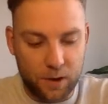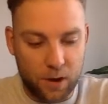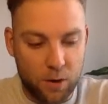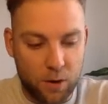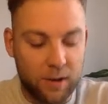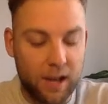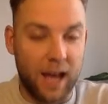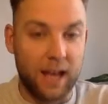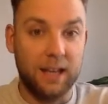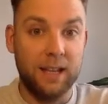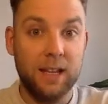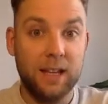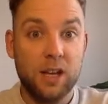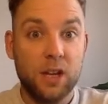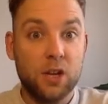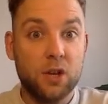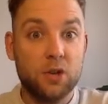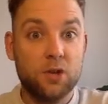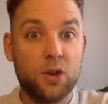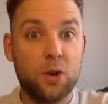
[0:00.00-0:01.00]
Okay,
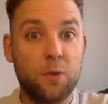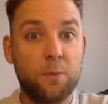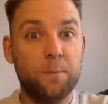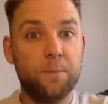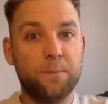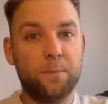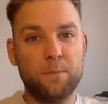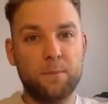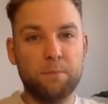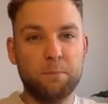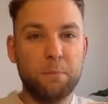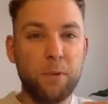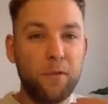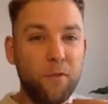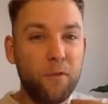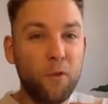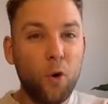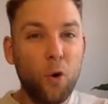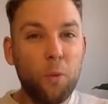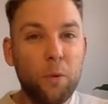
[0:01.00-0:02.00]
so
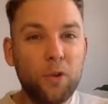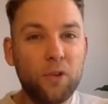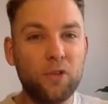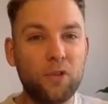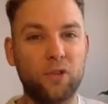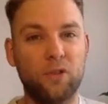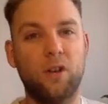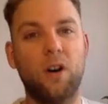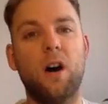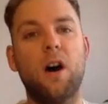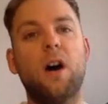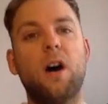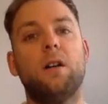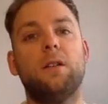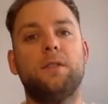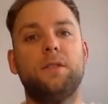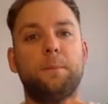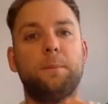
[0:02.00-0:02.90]
before we start